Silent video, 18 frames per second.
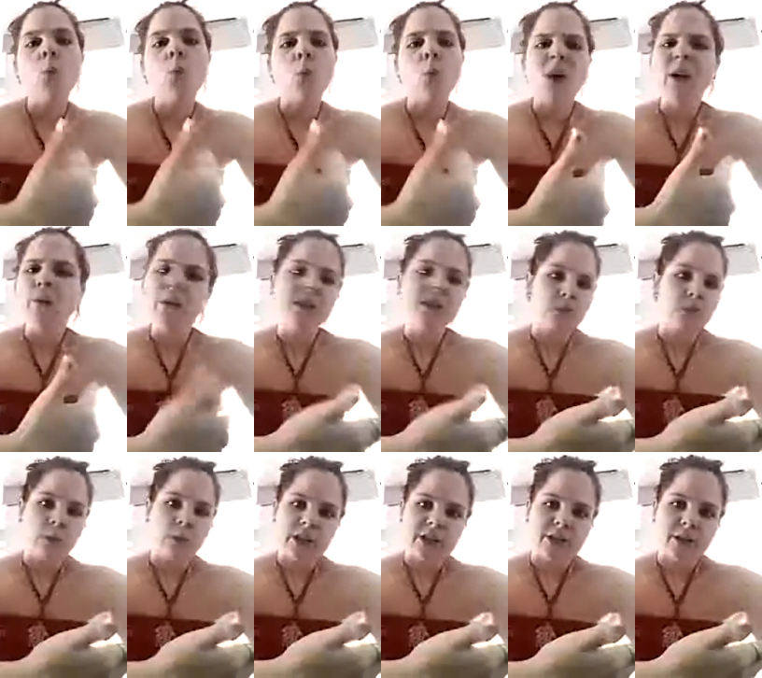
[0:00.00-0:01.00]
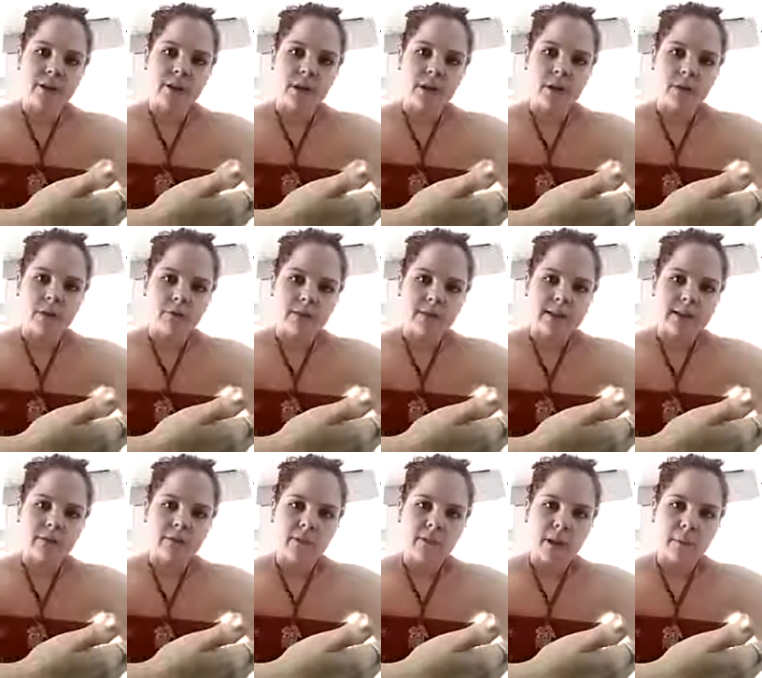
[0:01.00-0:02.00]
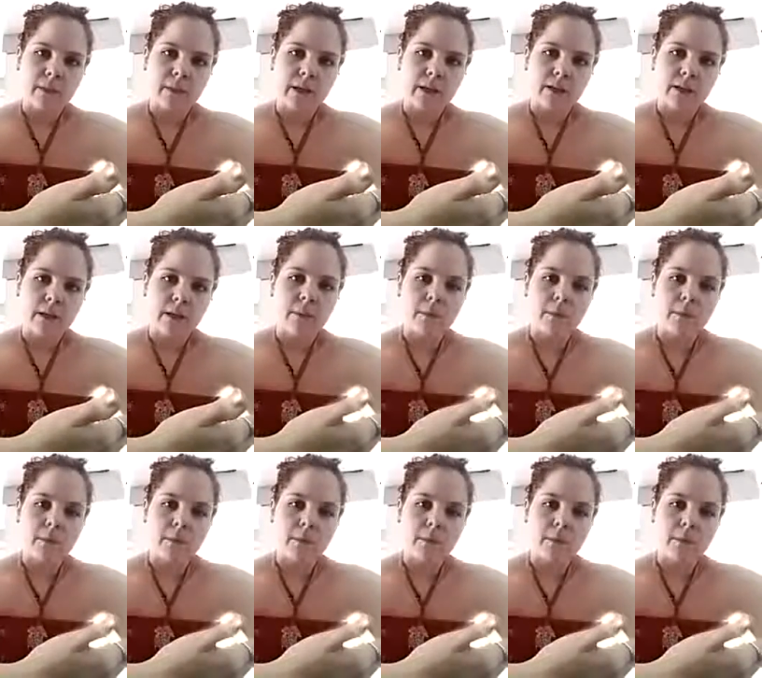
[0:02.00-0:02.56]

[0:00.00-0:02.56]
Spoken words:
why wouldn't you want to share that with your friends and family?